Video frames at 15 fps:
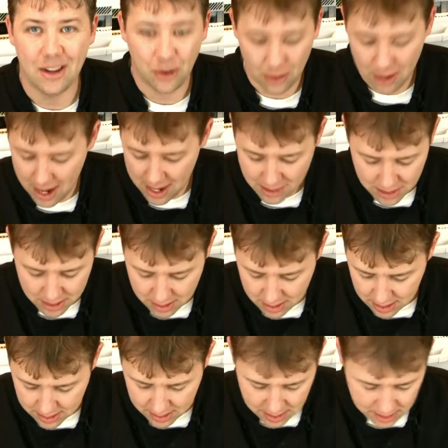create just
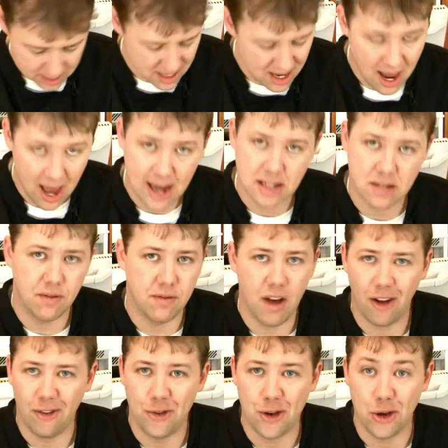this nice
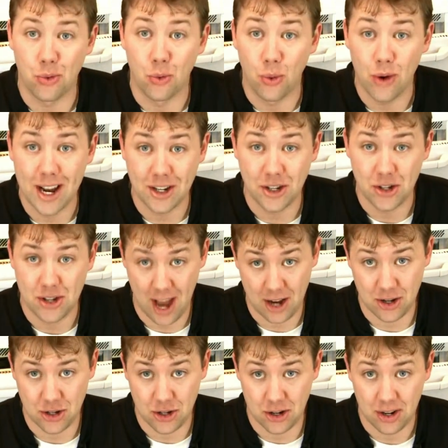velvety rich
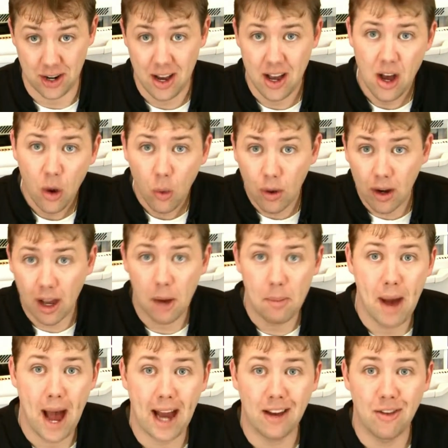texture. We're going to come
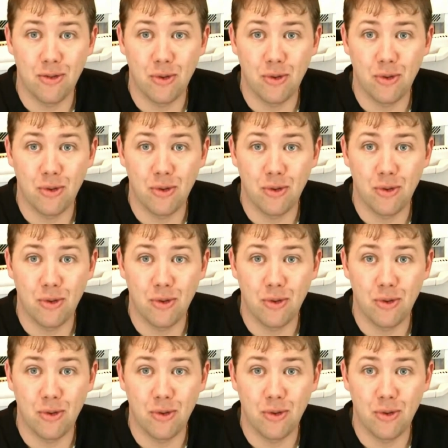back in